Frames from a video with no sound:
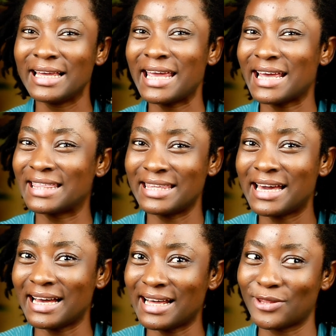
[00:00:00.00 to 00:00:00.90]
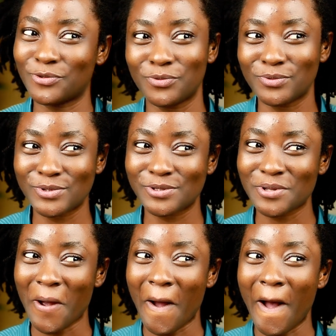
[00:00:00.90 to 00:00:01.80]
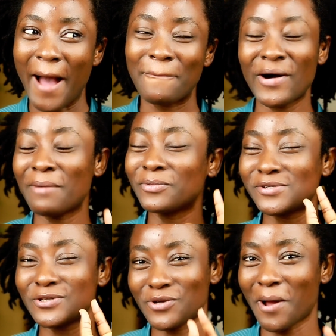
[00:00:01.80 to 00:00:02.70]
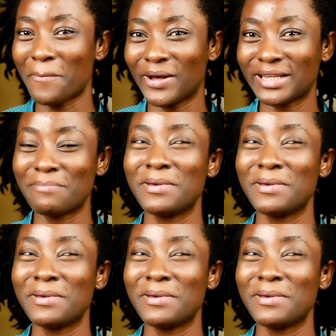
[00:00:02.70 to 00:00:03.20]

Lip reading: get thicker at the roots, but I'm not so sure about that.